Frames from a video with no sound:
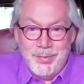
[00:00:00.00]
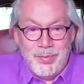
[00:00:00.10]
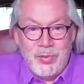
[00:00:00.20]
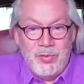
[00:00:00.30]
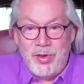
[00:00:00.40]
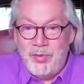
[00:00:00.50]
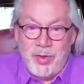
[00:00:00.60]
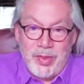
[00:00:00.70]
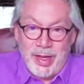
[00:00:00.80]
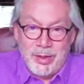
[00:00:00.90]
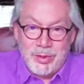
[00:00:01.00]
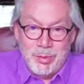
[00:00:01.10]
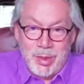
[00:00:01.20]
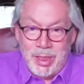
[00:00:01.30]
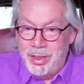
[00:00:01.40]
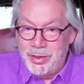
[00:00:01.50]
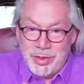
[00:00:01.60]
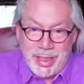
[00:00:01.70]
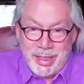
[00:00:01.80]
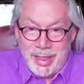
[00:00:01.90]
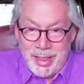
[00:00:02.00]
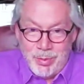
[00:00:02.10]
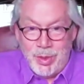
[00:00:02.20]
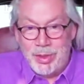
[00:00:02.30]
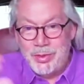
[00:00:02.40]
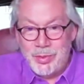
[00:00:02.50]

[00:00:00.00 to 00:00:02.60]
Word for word: mm-hmm. 50,000 mile second hand one